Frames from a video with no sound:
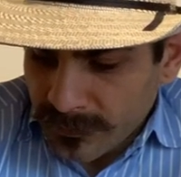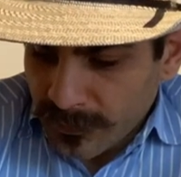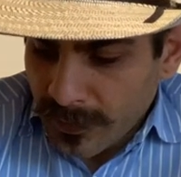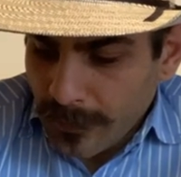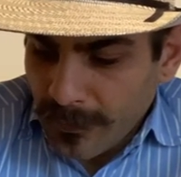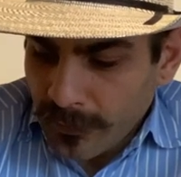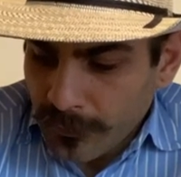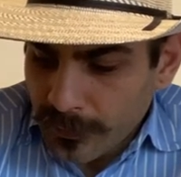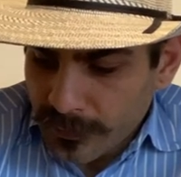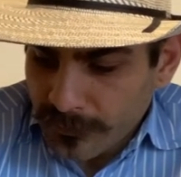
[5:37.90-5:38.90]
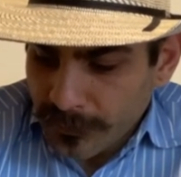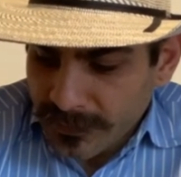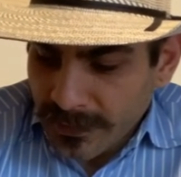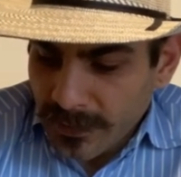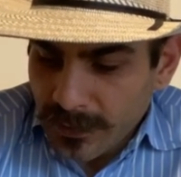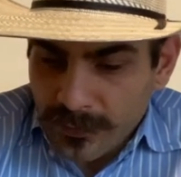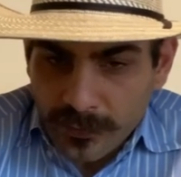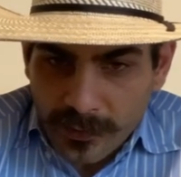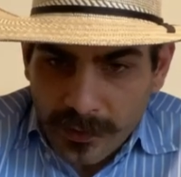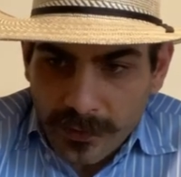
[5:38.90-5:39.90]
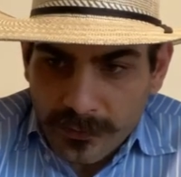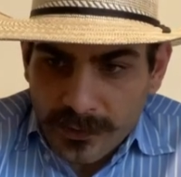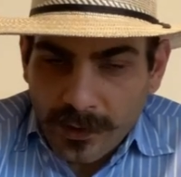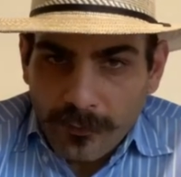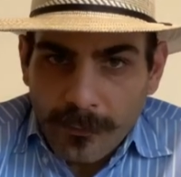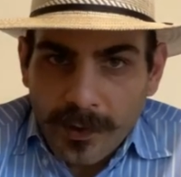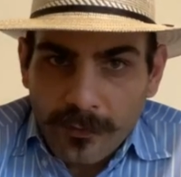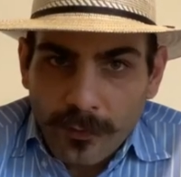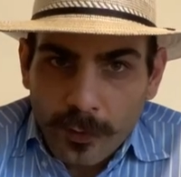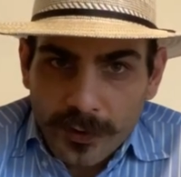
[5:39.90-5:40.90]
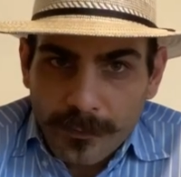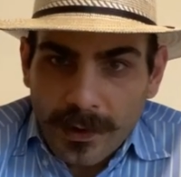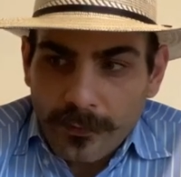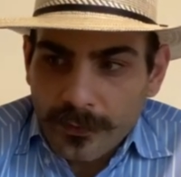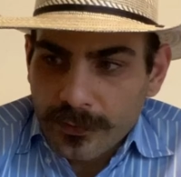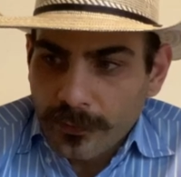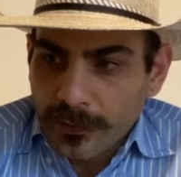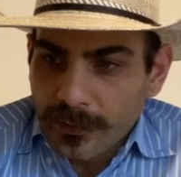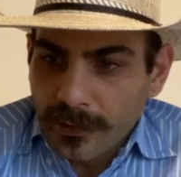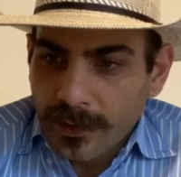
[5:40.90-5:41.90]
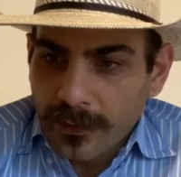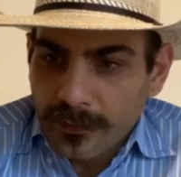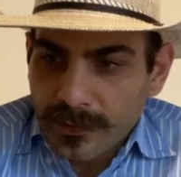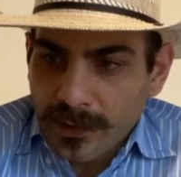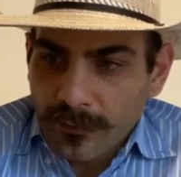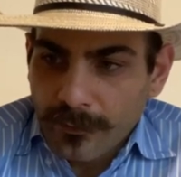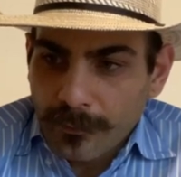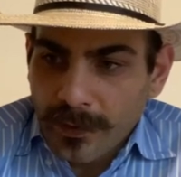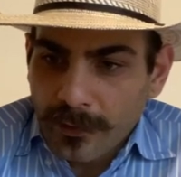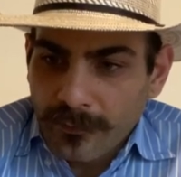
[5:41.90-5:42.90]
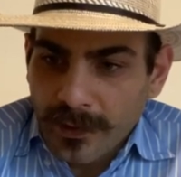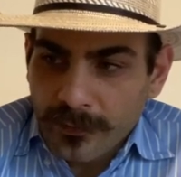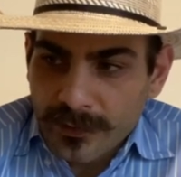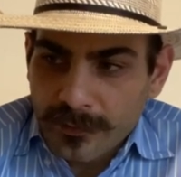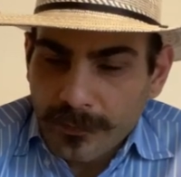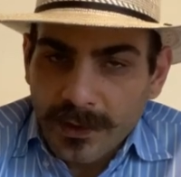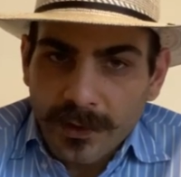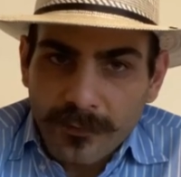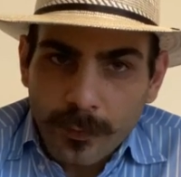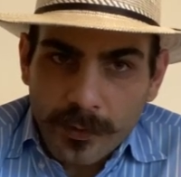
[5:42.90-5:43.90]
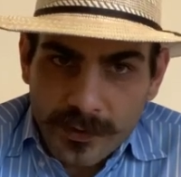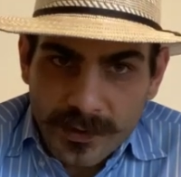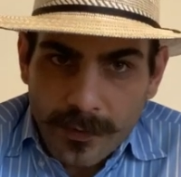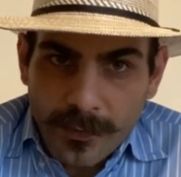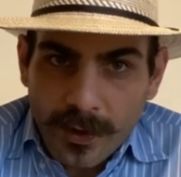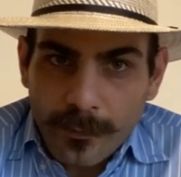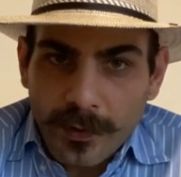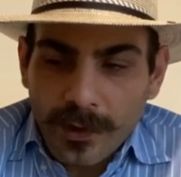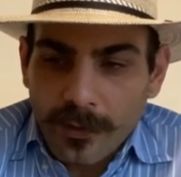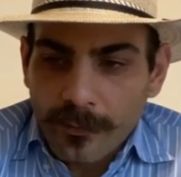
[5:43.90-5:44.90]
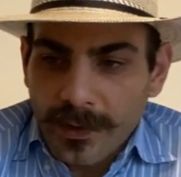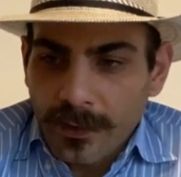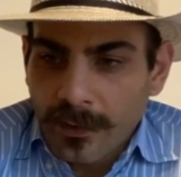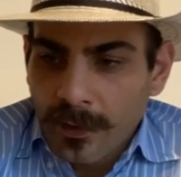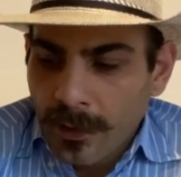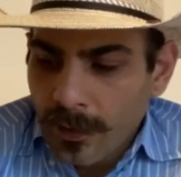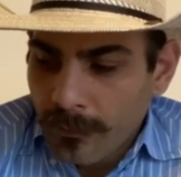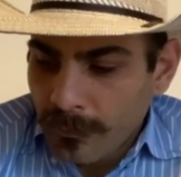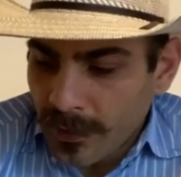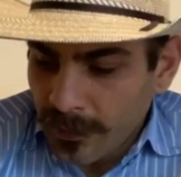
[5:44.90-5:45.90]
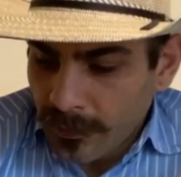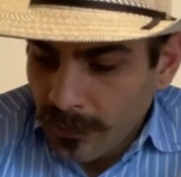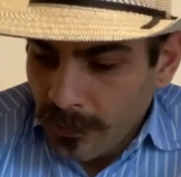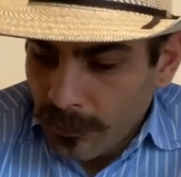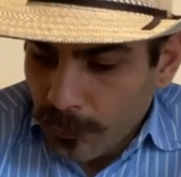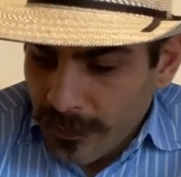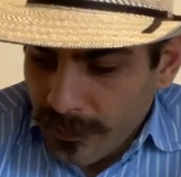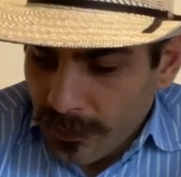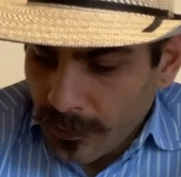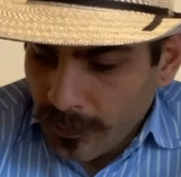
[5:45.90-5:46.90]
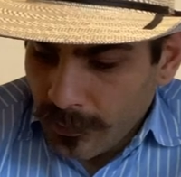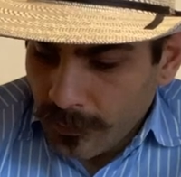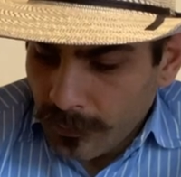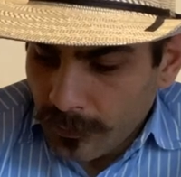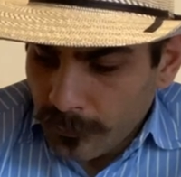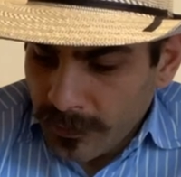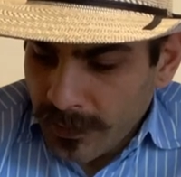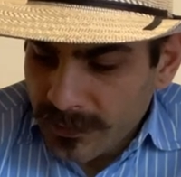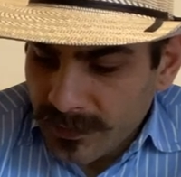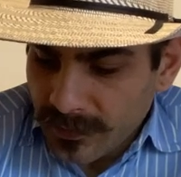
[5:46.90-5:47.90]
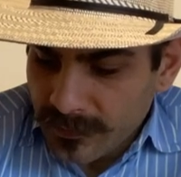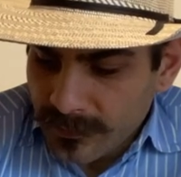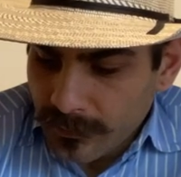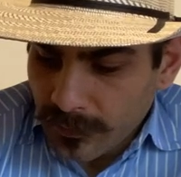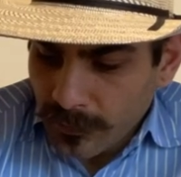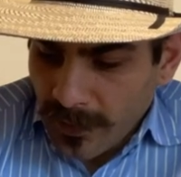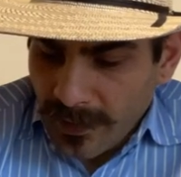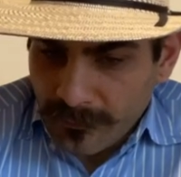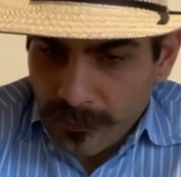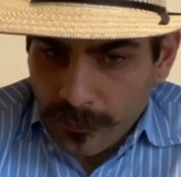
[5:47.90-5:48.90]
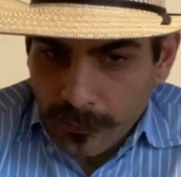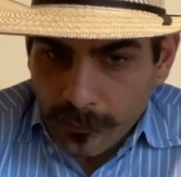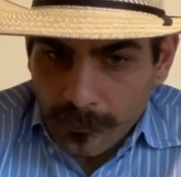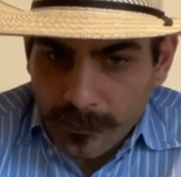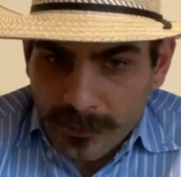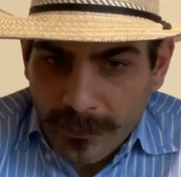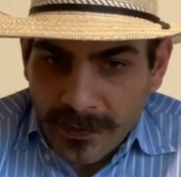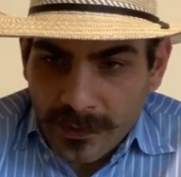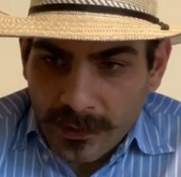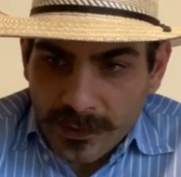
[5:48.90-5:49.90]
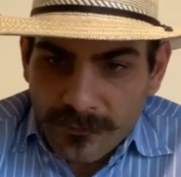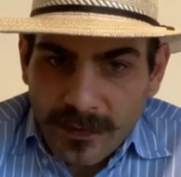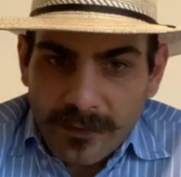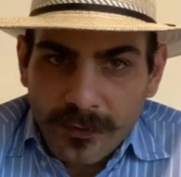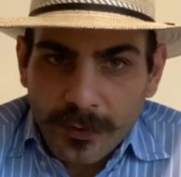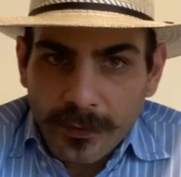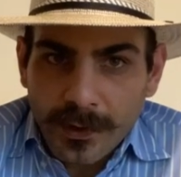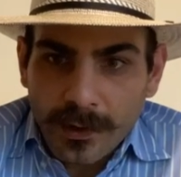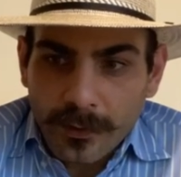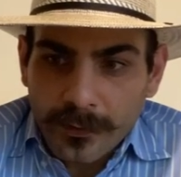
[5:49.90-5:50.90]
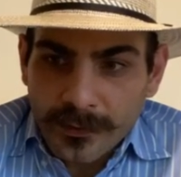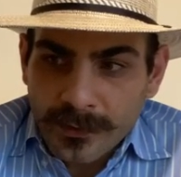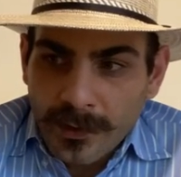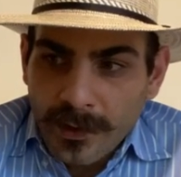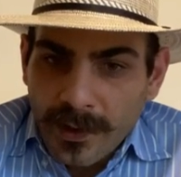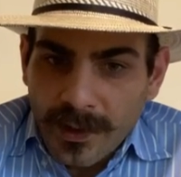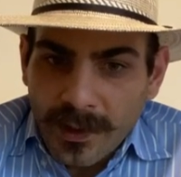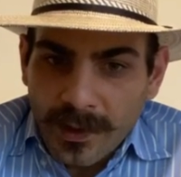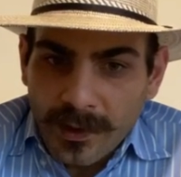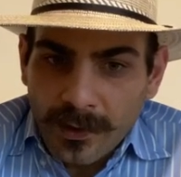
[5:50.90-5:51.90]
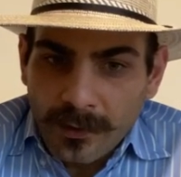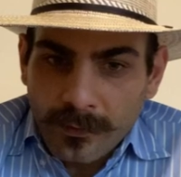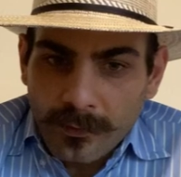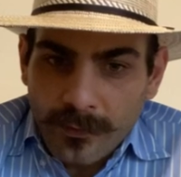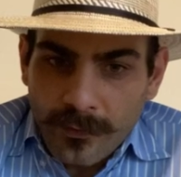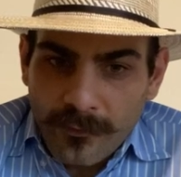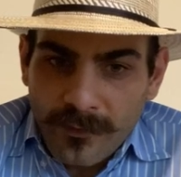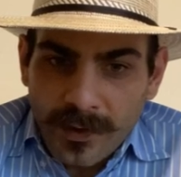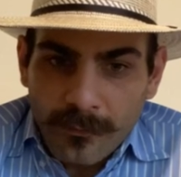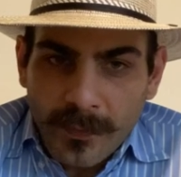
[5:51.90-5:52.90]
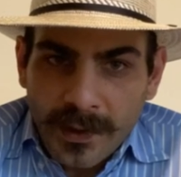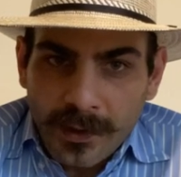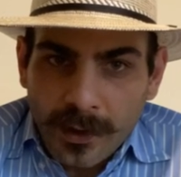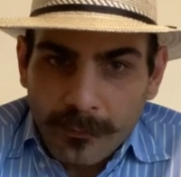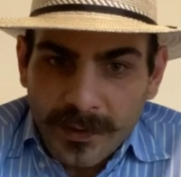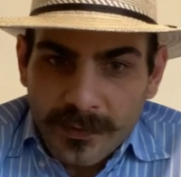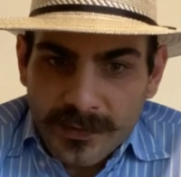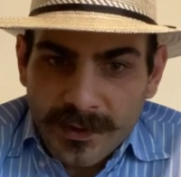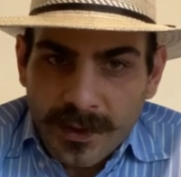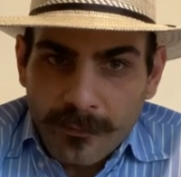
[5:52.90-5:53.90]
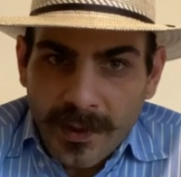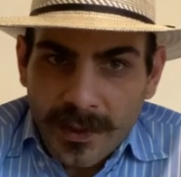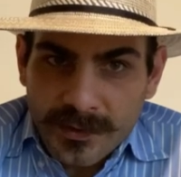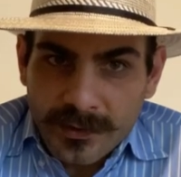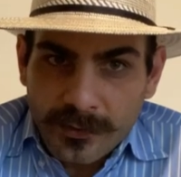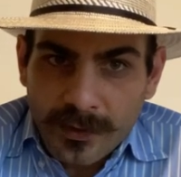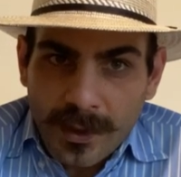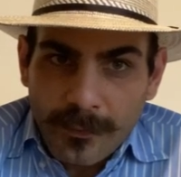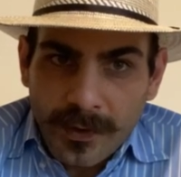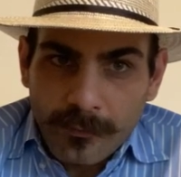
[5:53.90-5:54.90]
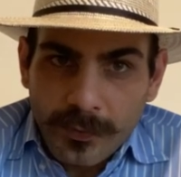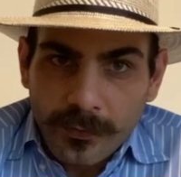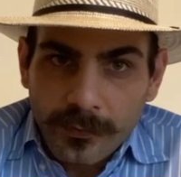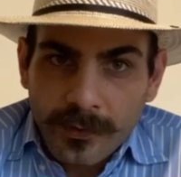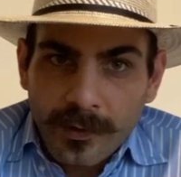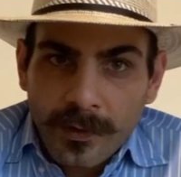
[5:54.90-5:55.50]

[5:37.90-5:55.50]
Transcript: top end Rios of Mercedes, you could get yourself a pair of Horsepowers, or you could get yourself a pair of Anderson Bean if you want to step it up a little bit. But with the Lucchese's, you have to spend at least $500, and the fit might not be the same as their top end boot.